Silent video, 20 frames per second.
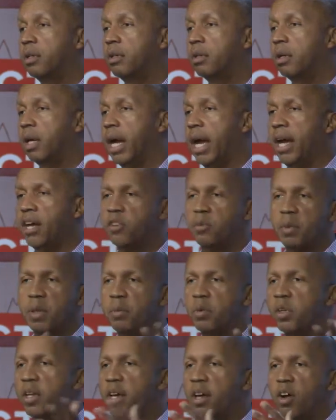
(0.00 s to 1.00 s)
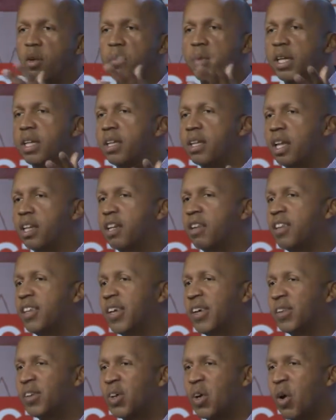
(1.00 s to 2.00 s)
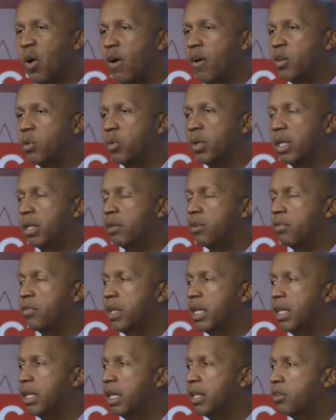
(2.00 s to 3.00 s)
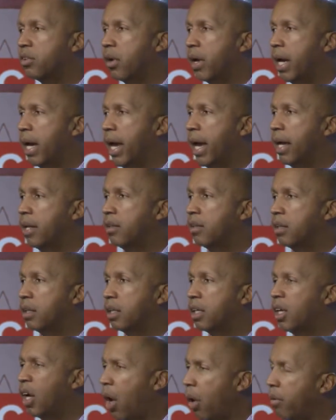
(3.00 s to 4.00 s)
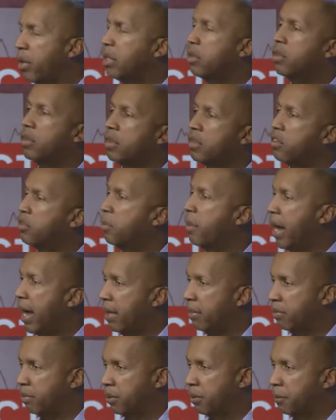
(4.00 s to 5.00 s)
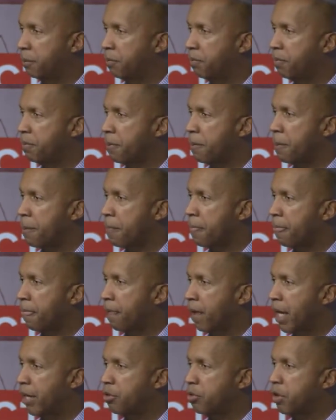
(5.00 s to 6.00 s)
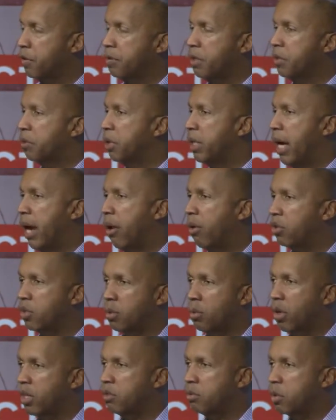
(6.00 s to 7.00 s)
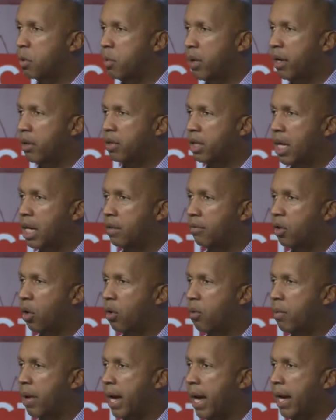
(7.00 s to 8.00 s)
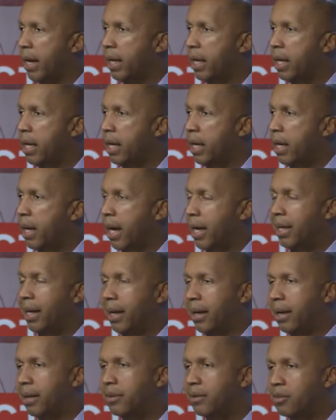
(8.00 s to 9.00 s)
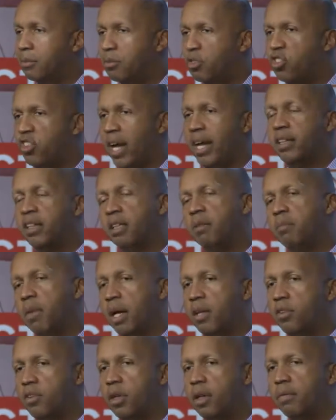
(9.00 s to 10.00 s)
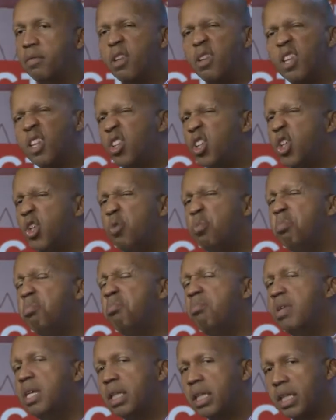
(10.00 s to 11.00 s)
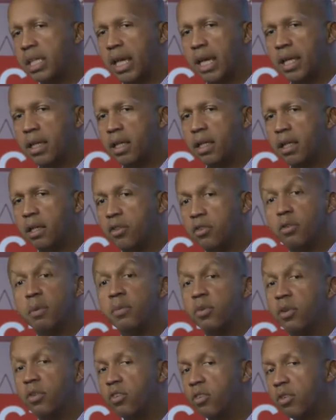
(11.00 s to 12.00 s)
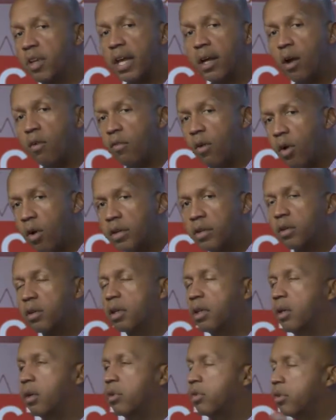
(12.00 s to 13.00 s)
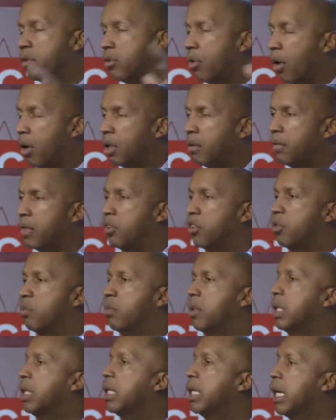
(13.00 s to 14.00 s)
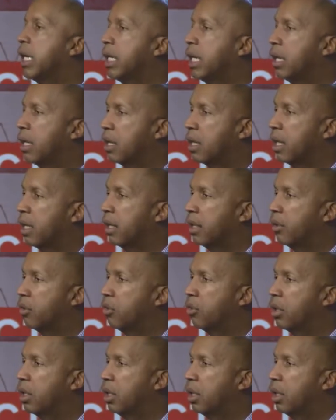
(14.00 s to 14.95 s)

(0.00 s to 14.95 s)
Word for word: I asked people to help me, and none of the other guards would intervene, and so I had to go into this bathroom. I'd driven 3 hours. I wasn't prepared to kind of go back, and I subjected myself to this humiliating strip search. You take off all your clothes, you do all of these humiliating things.